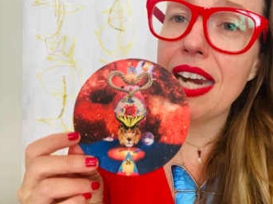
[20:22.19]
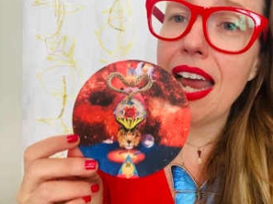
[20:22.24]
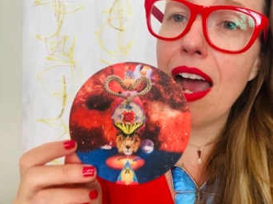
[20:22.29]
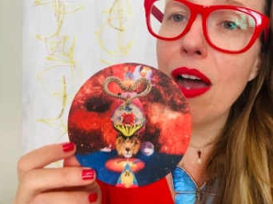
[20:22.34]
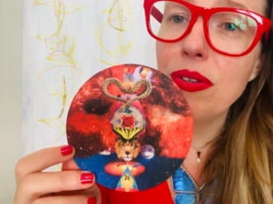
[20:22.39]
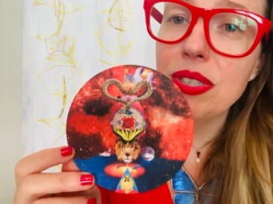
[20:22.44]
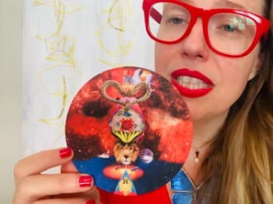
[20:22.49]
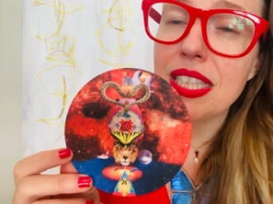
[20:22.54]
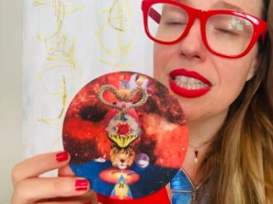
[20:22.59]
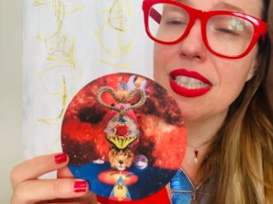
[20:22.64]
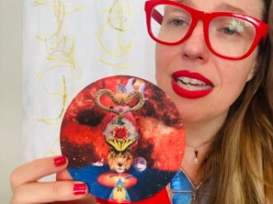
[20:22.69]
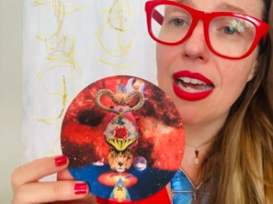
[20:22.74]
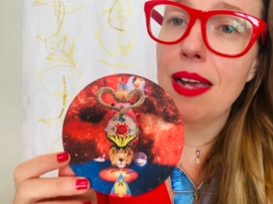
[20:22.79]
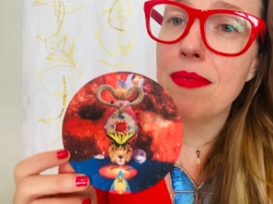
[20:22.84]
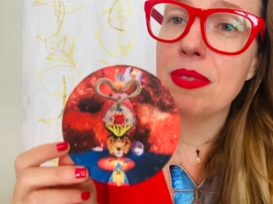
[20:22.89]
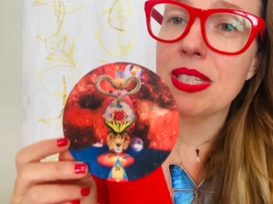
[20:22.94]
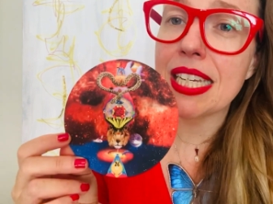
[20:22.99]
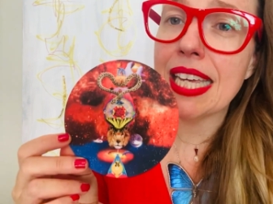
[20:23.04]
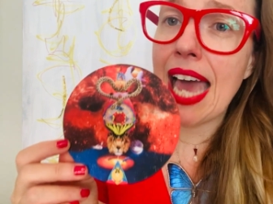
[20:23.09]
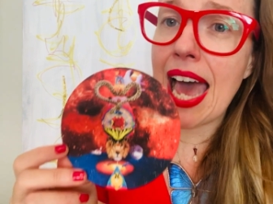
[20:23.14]
Now is the
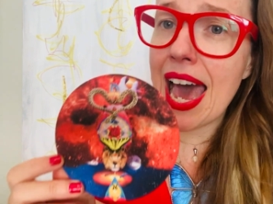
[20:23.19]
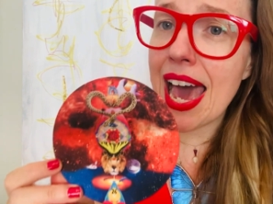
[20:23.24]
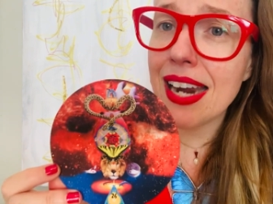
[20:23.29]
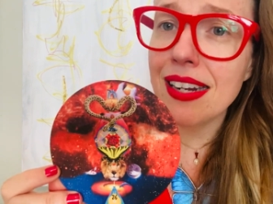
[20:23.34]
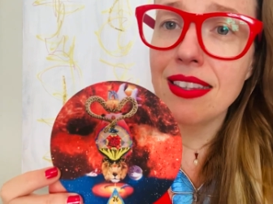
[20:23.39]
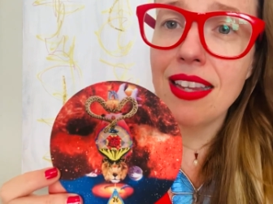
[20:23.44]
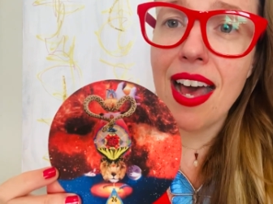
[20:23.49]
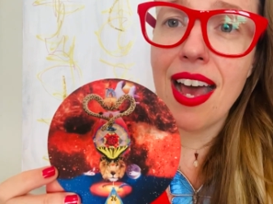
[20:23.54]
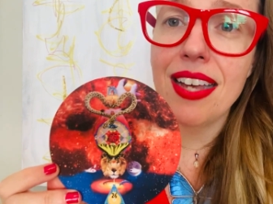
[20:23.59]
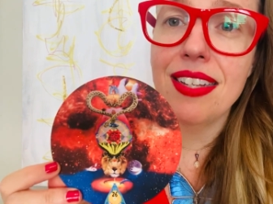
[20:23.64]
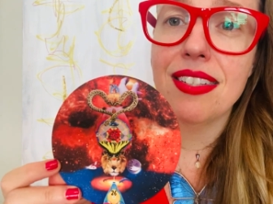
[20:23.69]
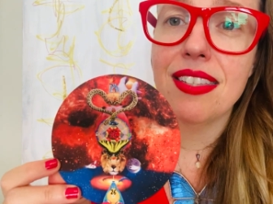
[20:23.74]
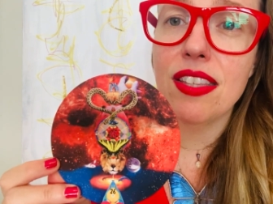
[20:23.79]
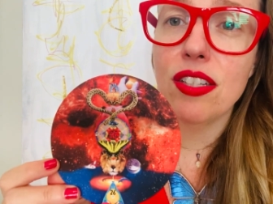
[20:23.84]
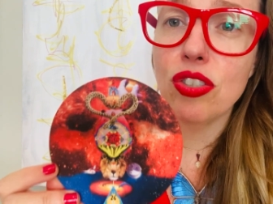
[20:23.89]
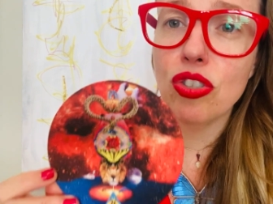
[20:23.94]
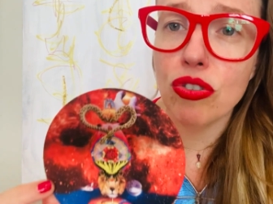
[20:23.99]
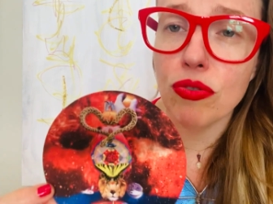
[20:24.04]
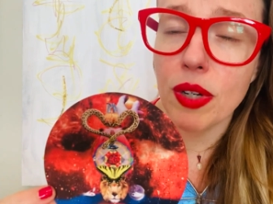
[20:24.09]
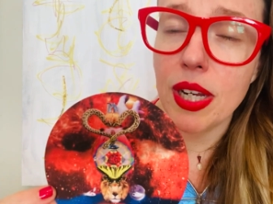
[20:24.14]
time to catalyze
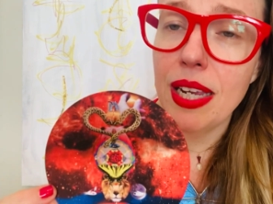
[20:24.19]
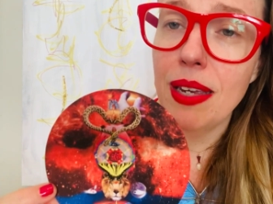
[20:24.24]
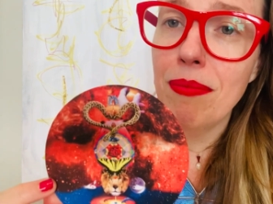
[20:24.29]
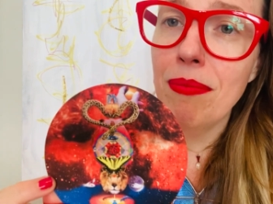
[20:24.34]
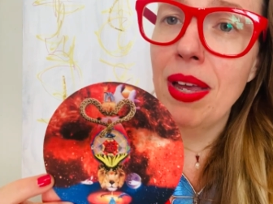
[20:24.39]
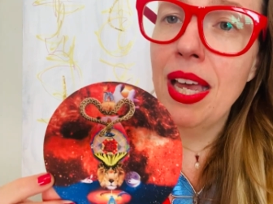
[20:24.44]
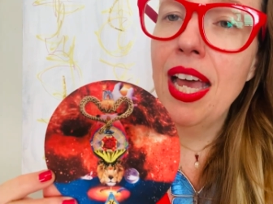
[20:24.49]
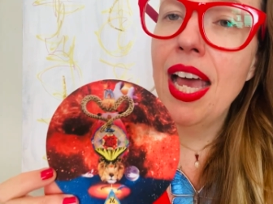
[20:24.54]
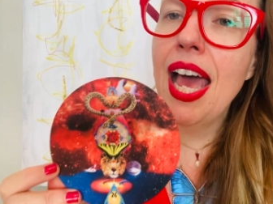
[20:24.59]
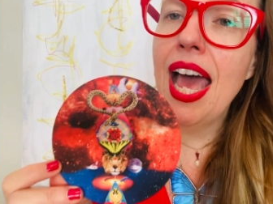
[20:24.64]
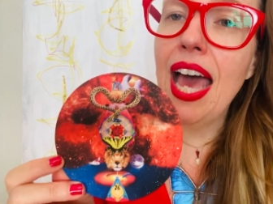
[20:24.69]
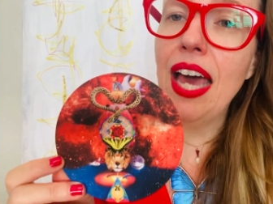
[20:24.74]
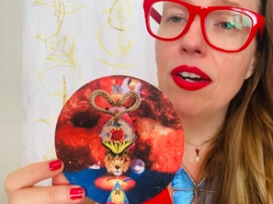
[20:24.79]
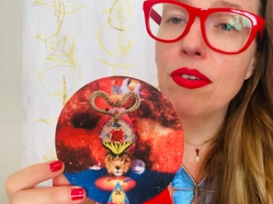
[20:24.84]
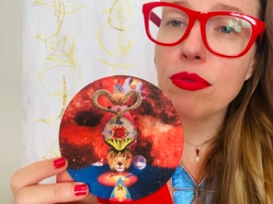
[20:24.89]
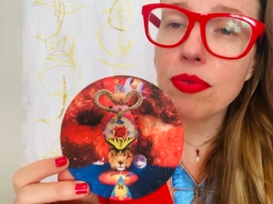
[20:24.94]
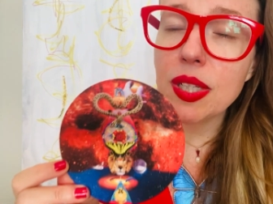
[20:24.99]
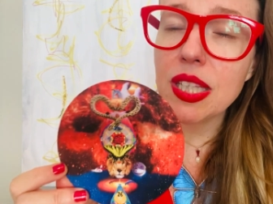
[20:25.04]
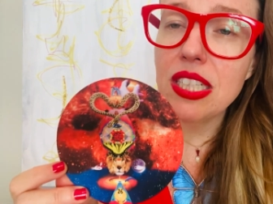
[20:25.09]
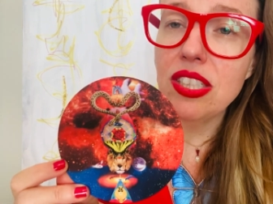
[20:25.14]
the dream
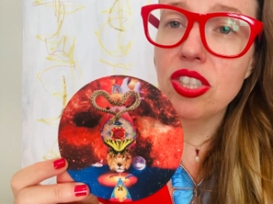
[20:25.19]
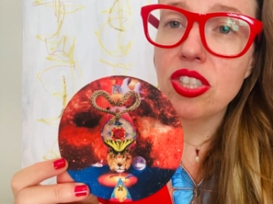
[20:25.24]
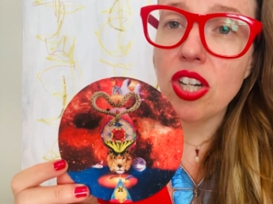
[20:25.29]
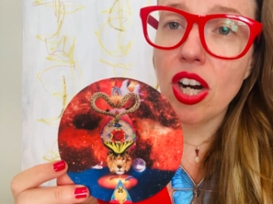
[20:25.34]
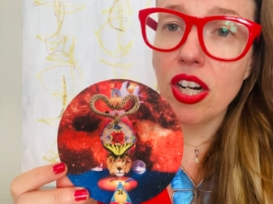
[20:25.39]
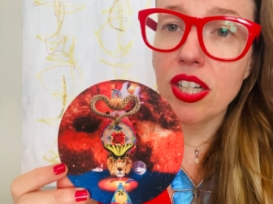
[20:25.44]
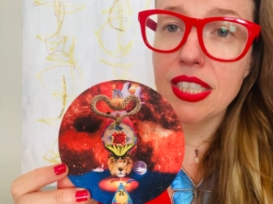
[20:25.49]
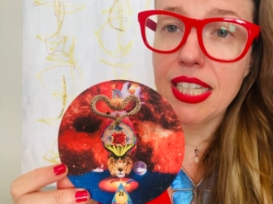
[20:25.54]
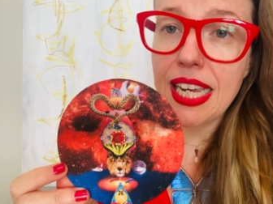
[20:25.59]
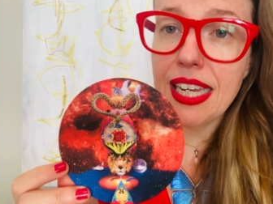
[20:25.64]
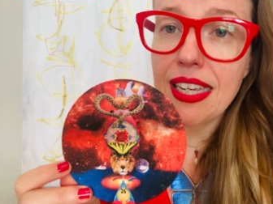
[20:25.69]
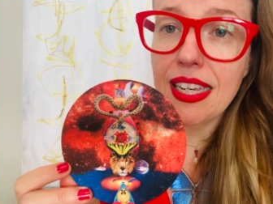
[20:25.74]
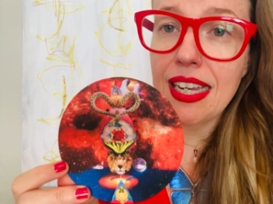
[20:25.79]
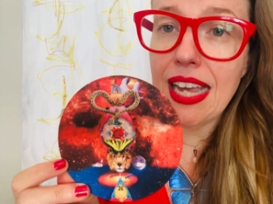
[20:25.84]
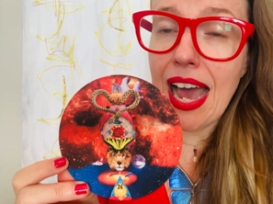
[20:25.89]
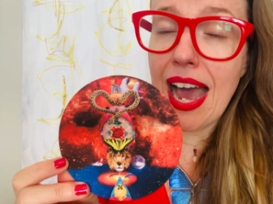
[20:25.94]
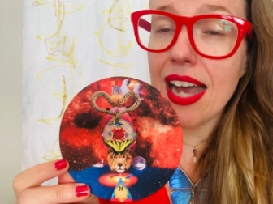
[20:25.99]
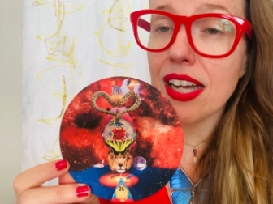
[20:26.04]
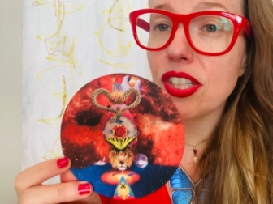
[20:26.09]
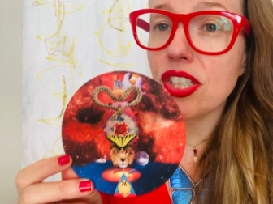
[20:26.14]
and really start
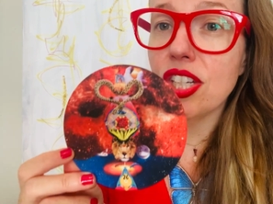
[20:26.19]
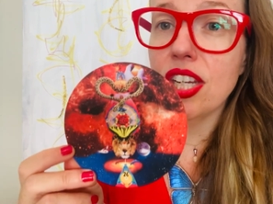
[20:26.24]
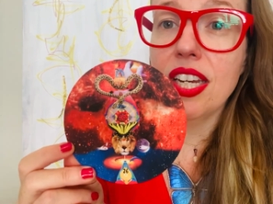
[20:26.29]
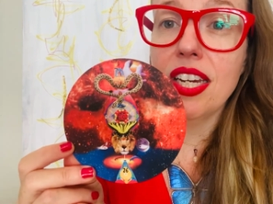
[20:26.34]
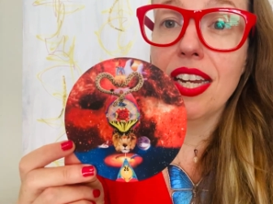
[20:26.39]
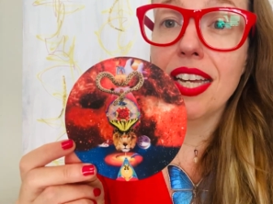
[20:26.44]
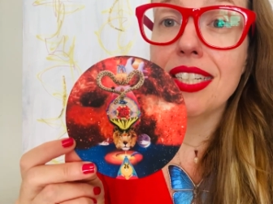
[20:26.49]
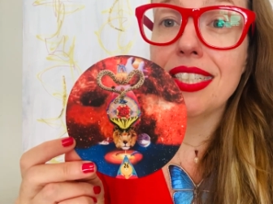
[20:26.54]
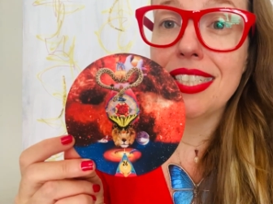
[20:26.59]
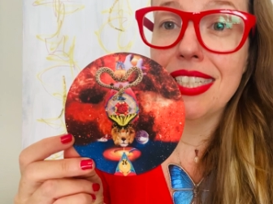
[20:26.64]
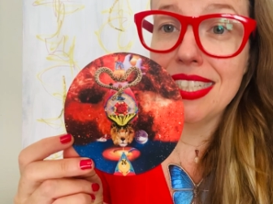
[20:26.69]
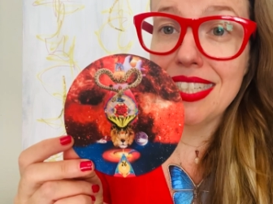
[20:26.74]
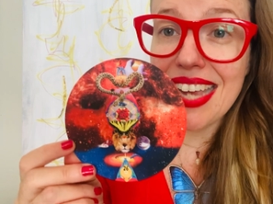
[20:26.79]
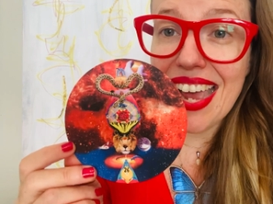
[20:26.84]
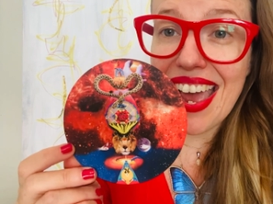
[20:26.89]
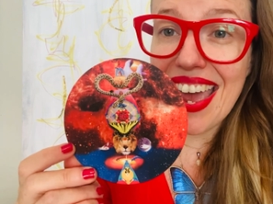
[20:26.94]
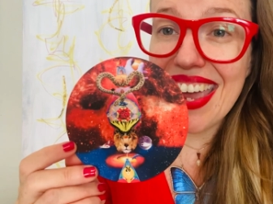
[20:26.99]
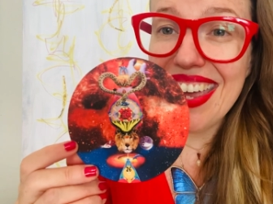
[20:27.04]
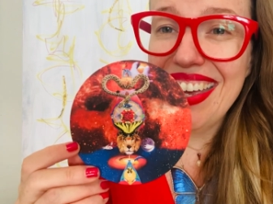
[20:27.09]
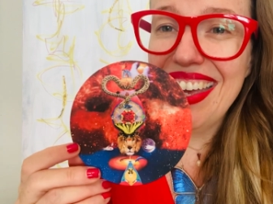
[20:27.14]
taking action
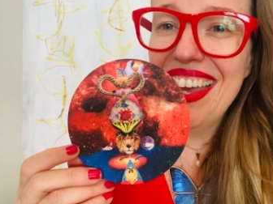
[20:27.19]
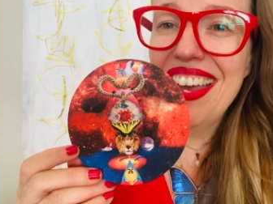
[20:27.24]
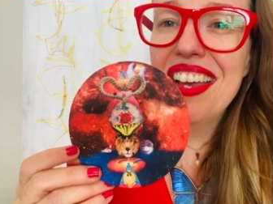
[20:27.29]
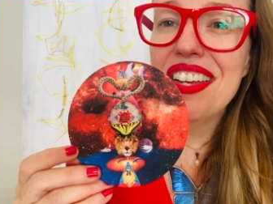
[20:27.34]
today